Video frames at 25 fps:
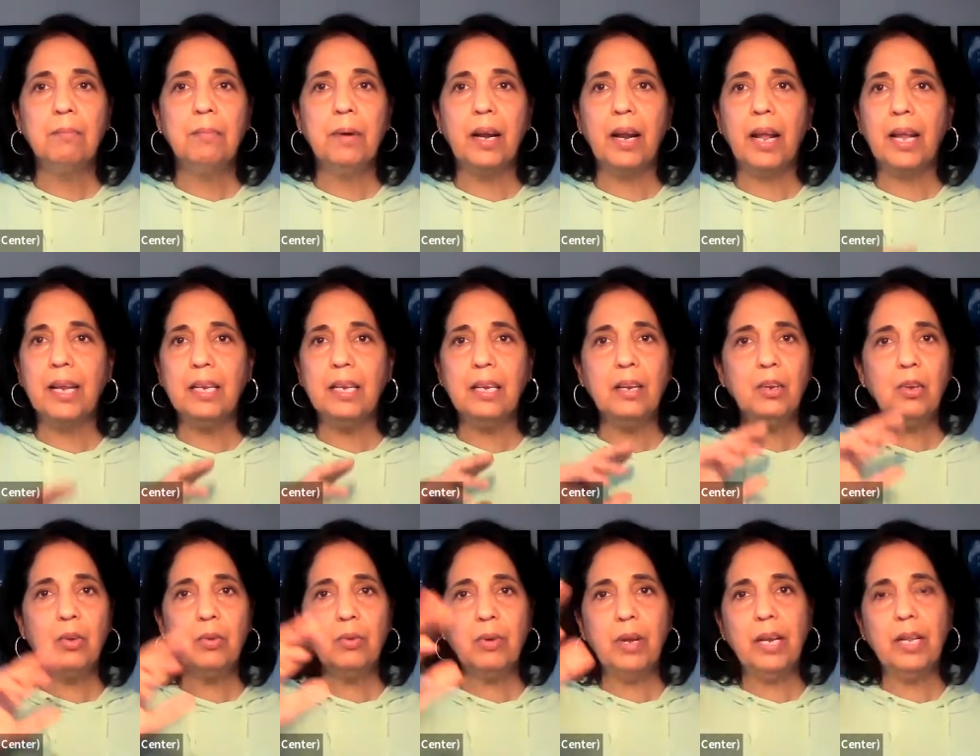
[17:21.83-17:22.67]
But I
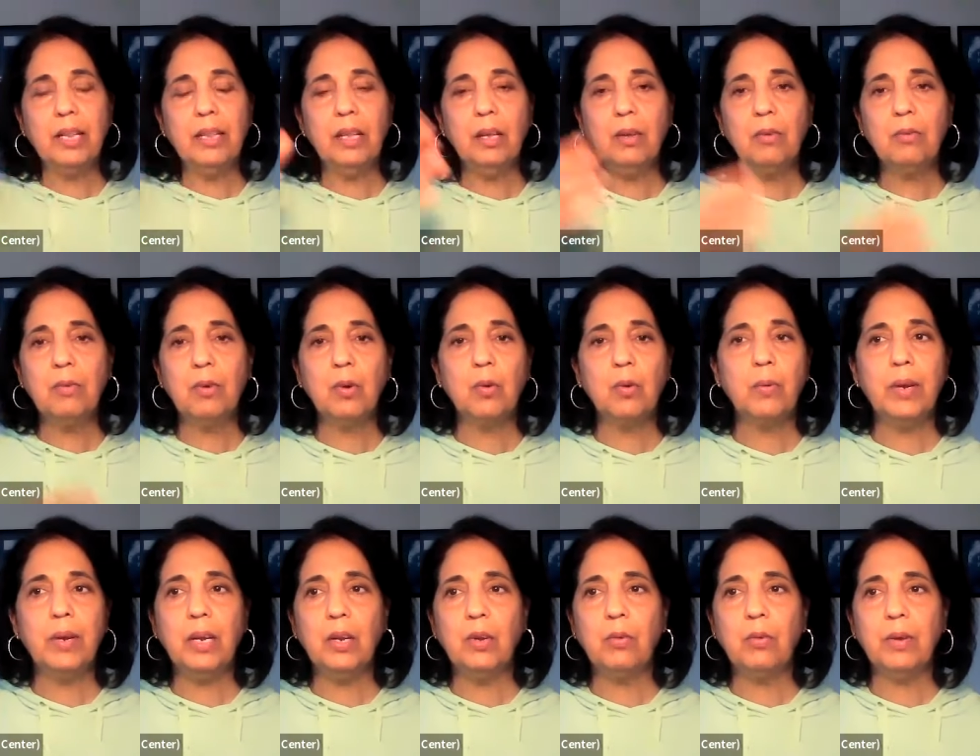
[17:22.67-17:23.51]
didn't do anything for
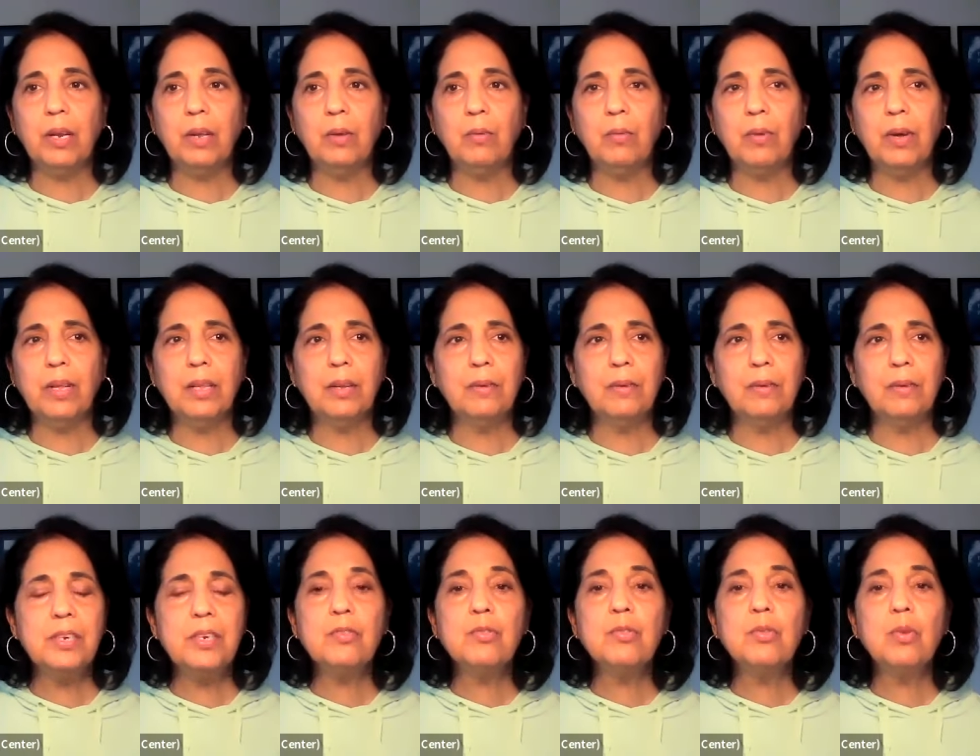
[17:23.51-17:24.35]
2021. There
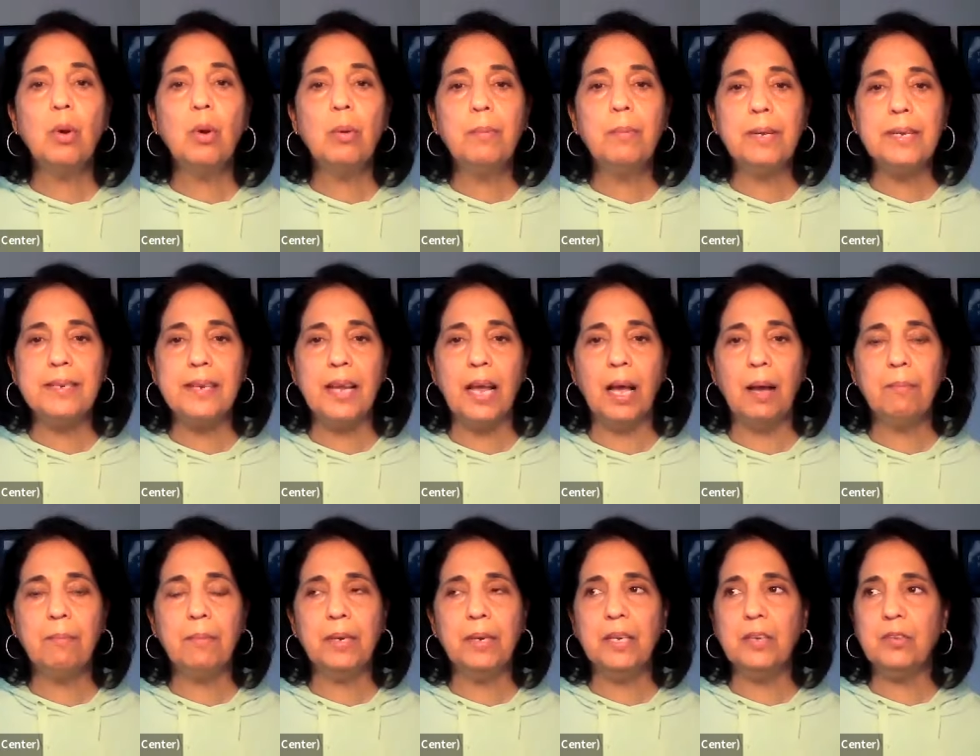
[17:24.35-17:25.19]
was just so much
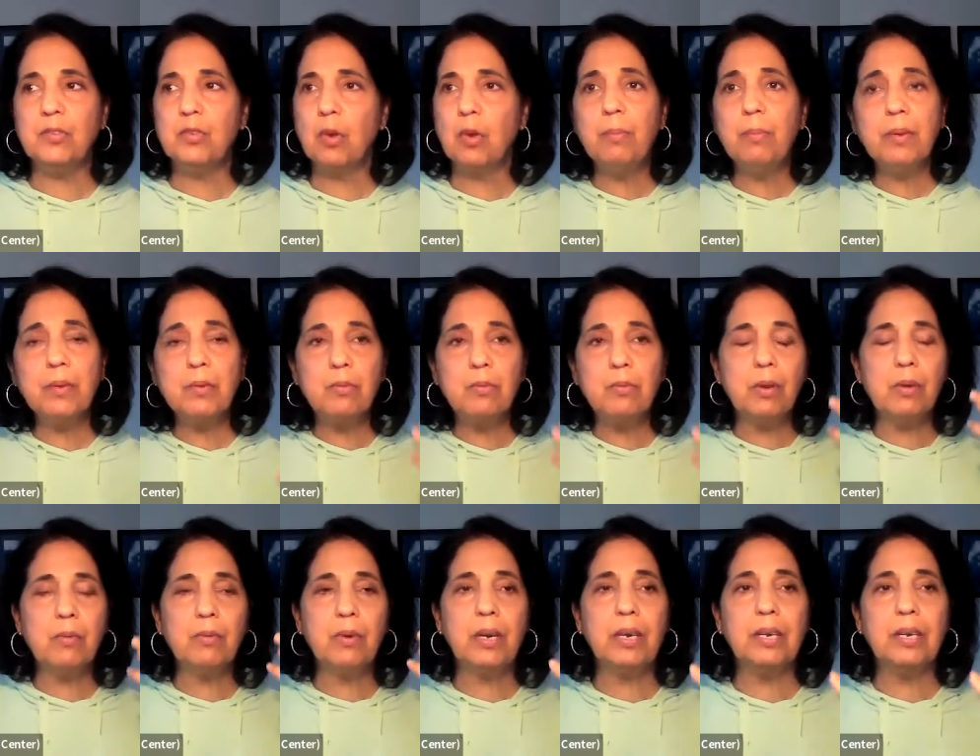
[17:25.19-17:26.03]
happening, so much
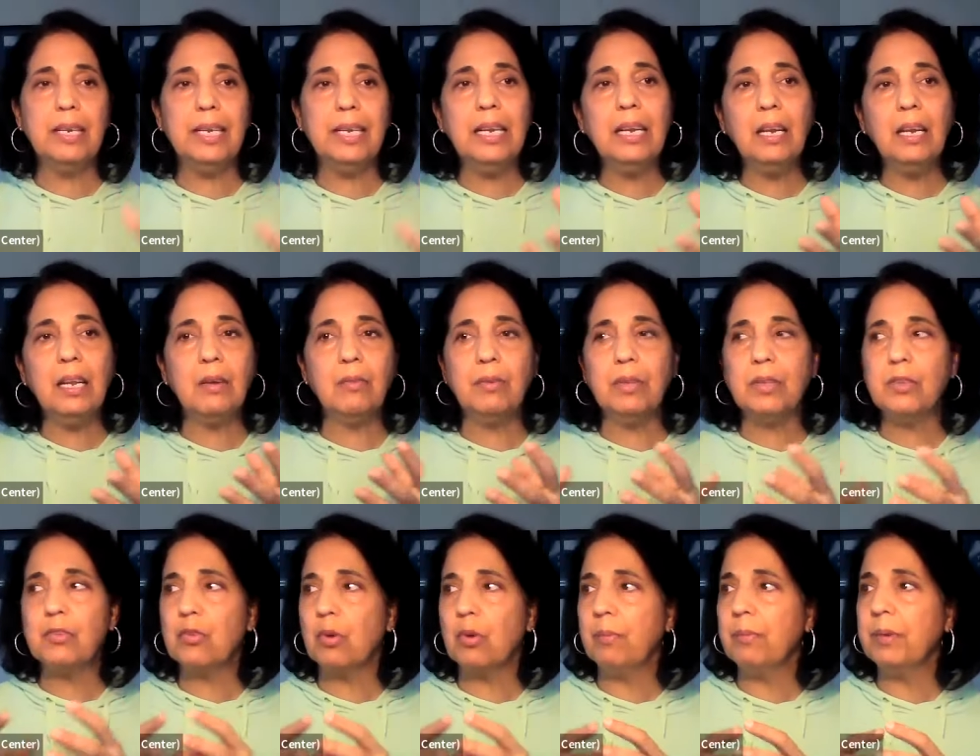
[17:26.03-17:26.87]
we were dealing
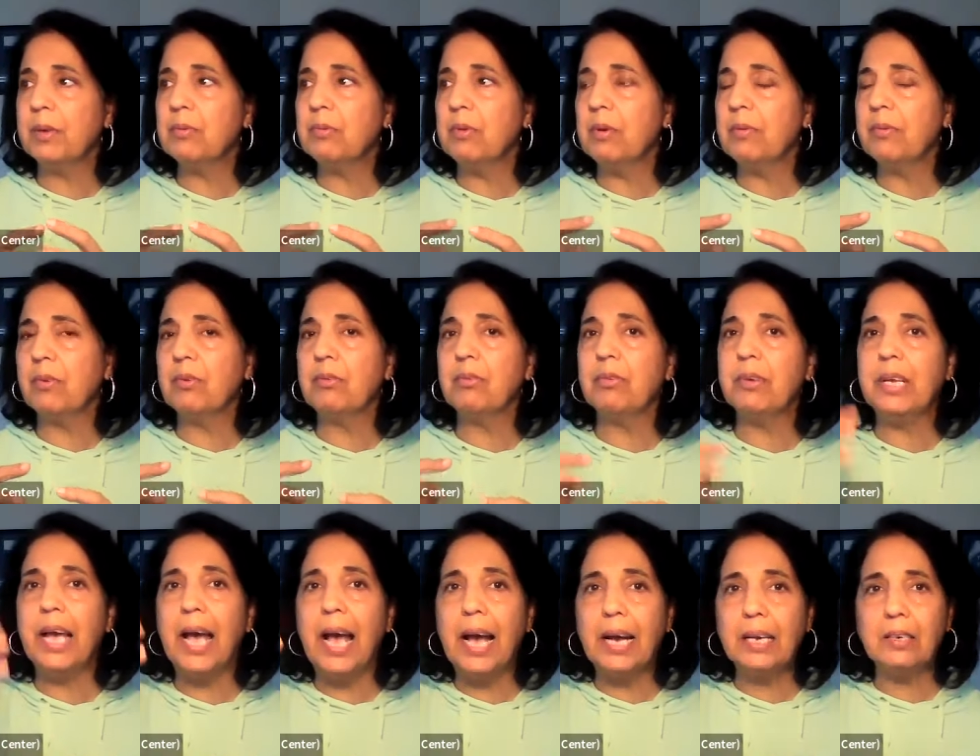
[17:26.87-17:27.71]
with, so much we were
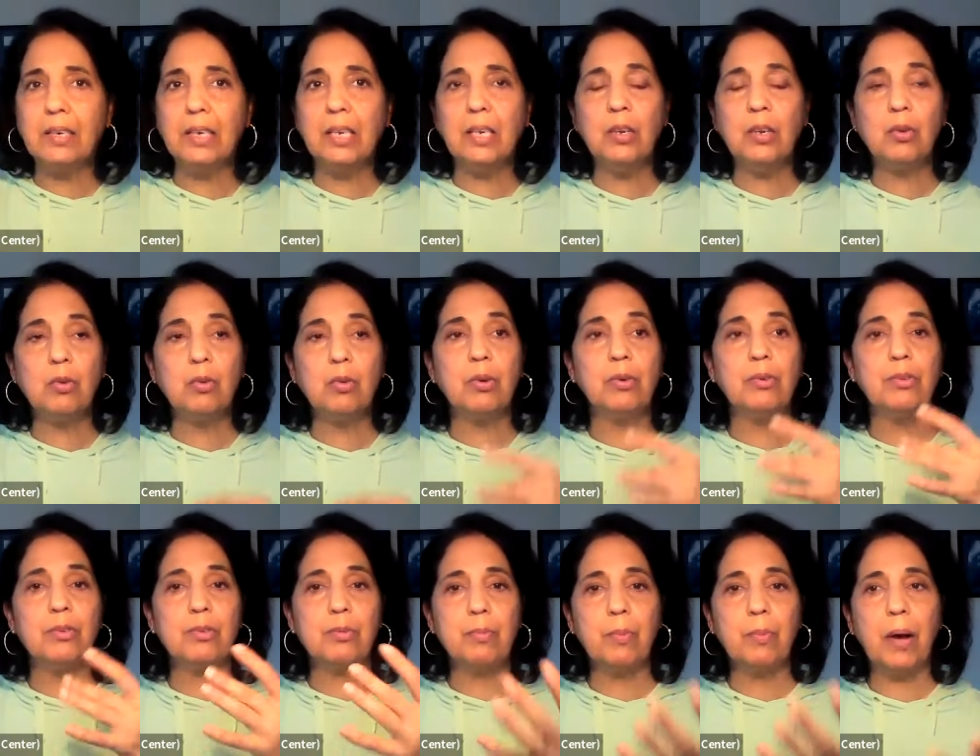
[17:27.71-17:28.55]
reacting to or
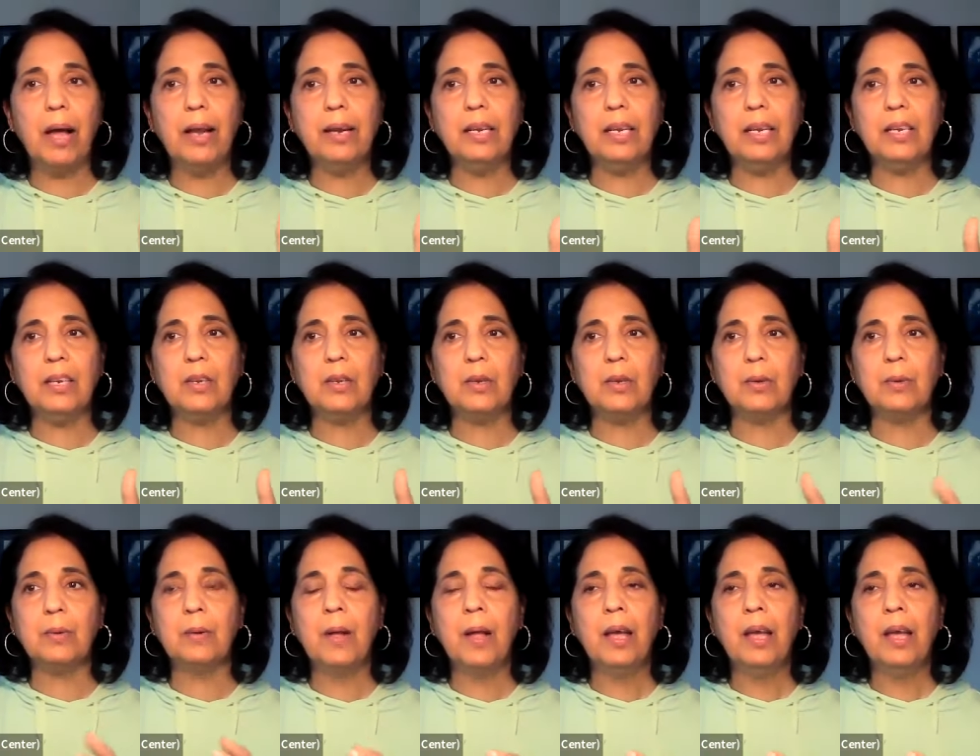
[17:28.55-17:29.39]
responding
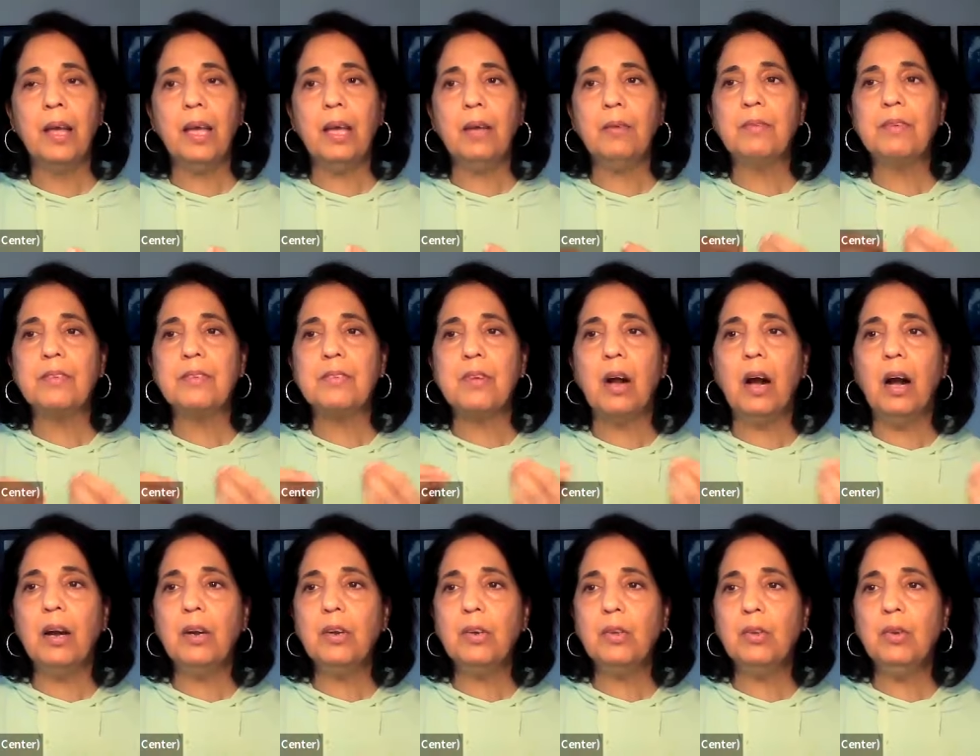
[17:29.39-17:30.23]
to. It was
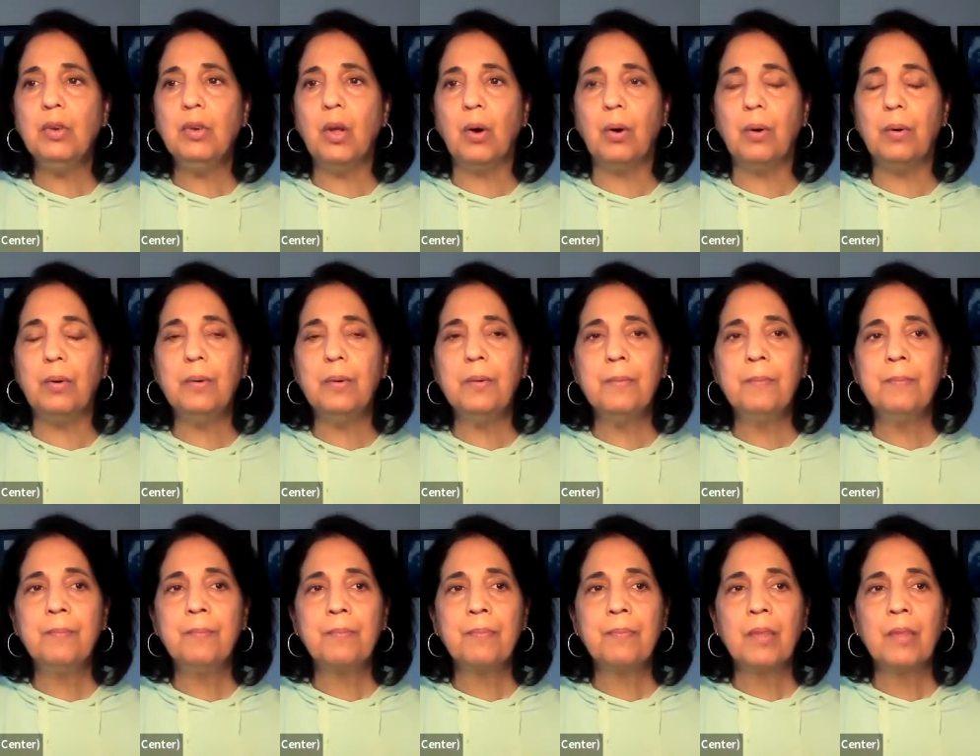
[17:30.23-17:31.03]
hard to know